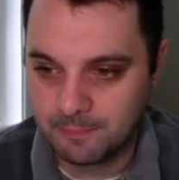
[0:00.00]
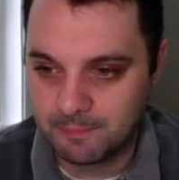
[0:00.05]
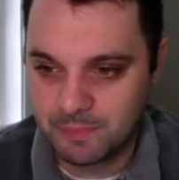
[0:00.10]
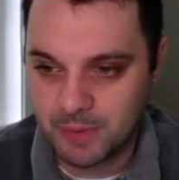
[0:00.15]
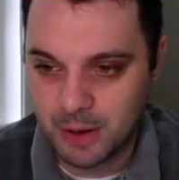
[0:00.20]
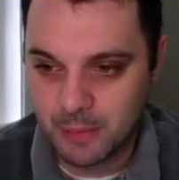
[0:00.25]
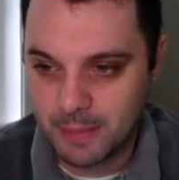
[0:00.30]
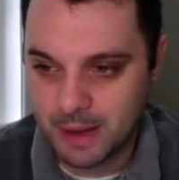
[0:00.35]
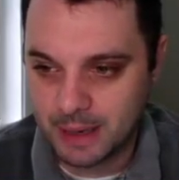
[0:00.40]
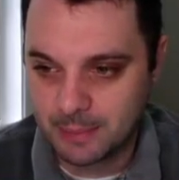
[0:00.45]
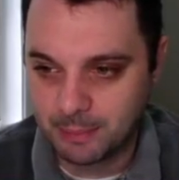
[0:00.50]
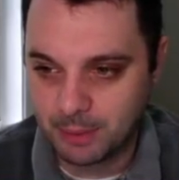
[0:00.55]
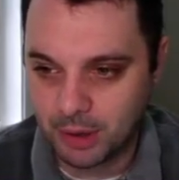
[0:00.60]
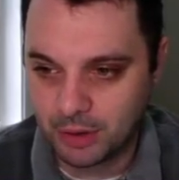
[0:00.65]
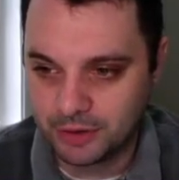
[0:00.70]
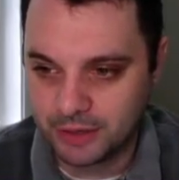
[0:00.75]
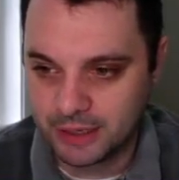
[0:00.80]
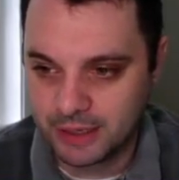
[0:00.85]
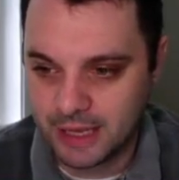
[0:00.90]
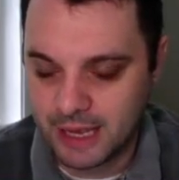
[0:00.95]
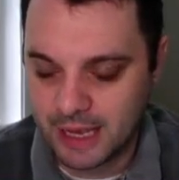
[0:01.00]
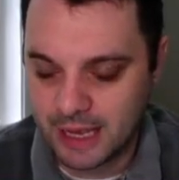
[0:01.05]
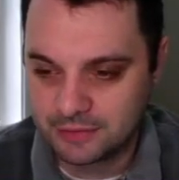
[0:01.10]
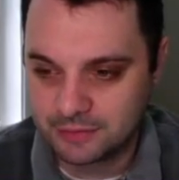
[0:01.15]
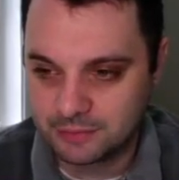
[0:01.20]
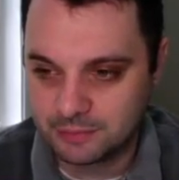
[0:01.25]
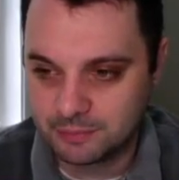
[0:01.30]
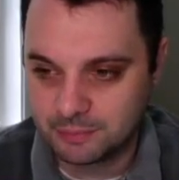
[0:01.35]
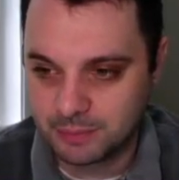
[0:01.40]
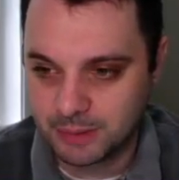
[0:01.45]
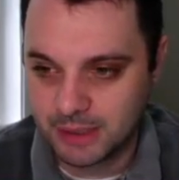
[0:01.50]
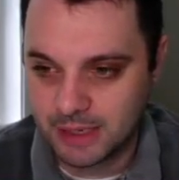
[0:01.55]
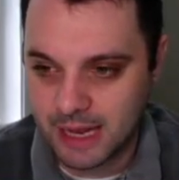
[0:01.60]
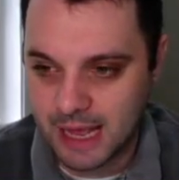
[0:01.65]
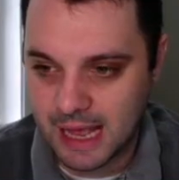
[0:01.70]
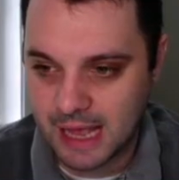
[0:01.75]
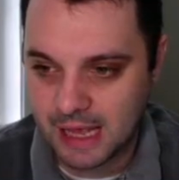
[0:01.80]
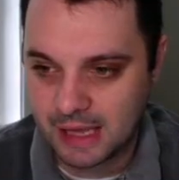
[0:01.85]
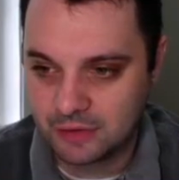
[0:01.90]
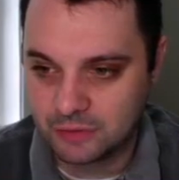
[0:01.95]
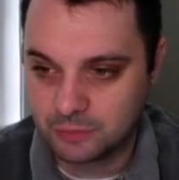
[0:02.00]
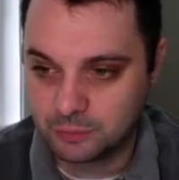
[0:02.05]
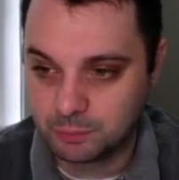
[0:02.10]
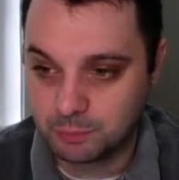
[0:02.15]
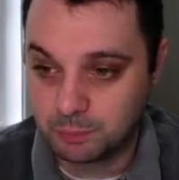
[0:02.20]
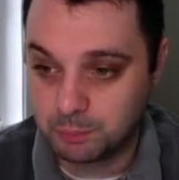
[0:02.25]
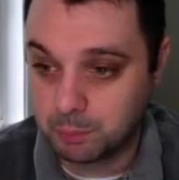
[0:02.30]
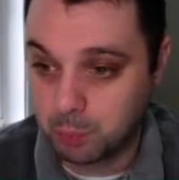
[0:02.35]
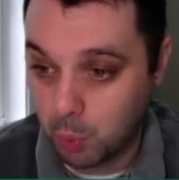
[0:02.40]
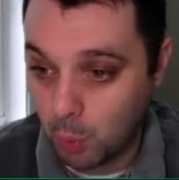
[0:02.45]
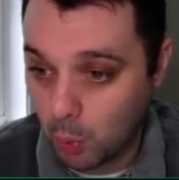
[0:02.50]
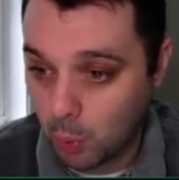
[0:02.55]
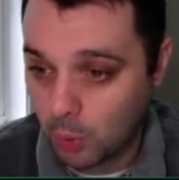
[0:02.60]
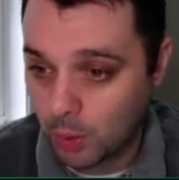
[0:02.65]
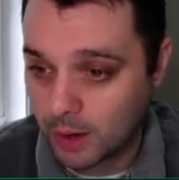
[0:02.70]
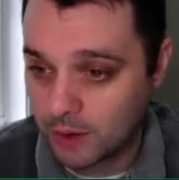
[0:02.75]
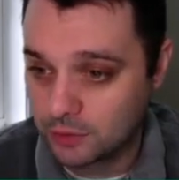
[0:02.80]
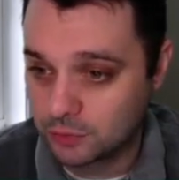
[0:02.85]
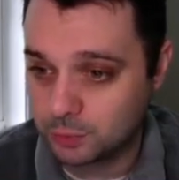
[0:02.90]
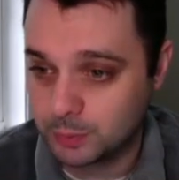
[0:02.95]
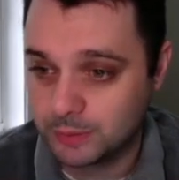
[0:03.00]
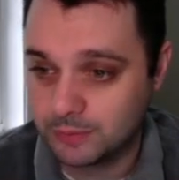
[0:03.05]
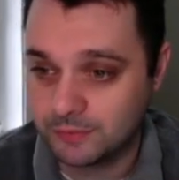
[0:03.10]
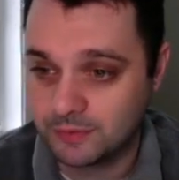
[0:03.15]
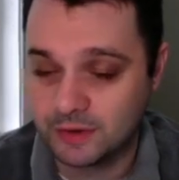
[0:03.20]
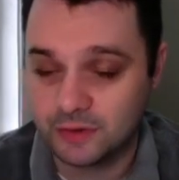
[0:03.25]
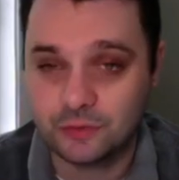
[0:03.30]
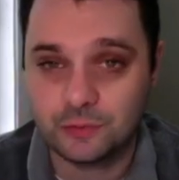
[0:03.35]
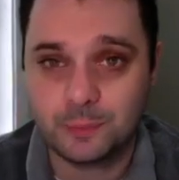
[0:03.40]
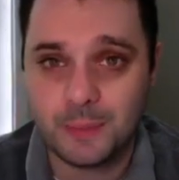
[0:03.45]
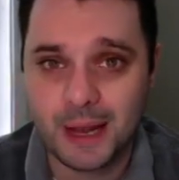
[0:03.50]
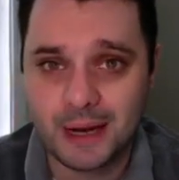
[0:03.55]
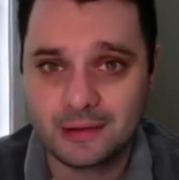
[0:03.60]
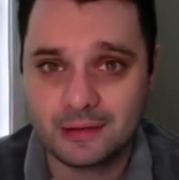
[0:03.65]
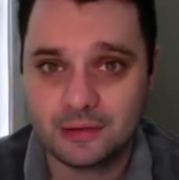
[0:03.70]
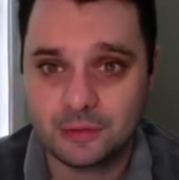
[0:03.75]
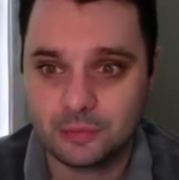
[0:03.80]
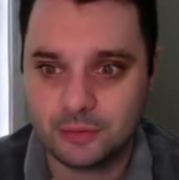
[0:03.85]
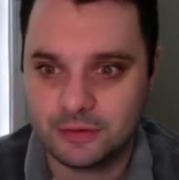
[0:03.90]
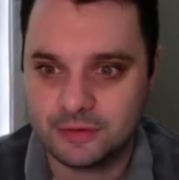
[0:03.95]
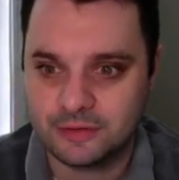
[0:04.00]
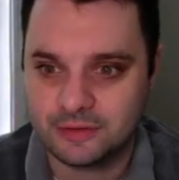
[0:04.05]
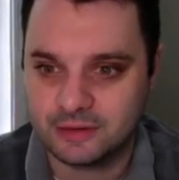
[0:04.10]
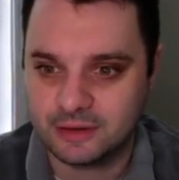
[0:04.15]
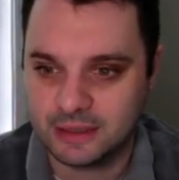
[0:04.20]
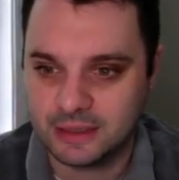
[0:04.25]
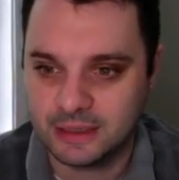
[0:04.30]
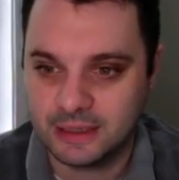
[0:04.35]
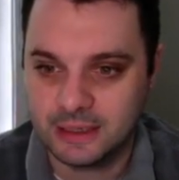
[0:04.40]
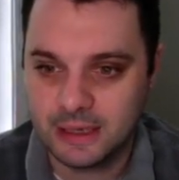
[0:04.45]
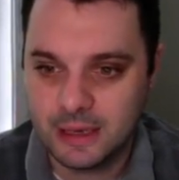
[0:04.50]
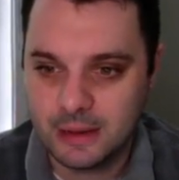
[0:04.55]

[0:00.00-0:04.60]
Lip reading: Their batted ball data hasn't been as poor as we've expected recently,